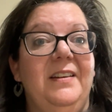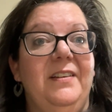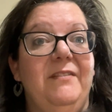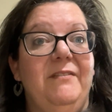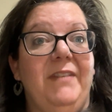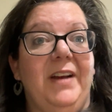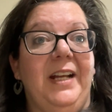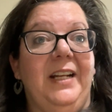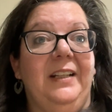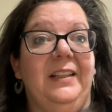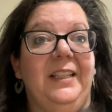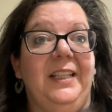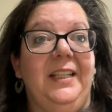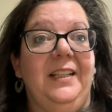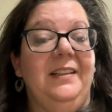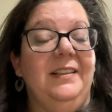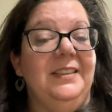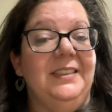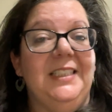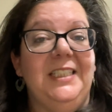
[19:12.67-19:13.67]
finally,
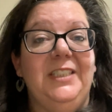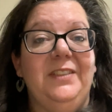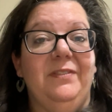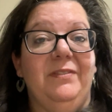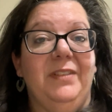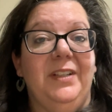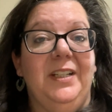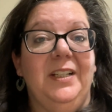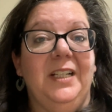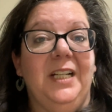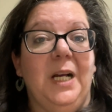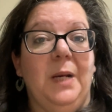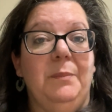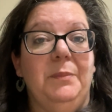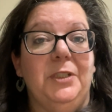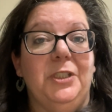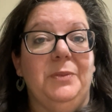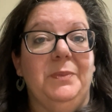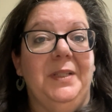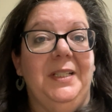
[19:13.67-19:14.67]
because that's a fun
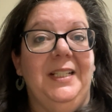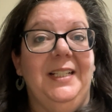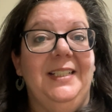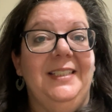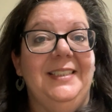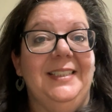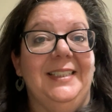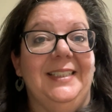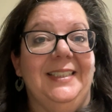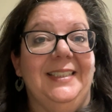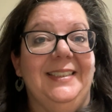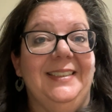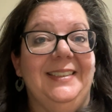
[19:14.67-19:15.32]
accomplishment, isn't it?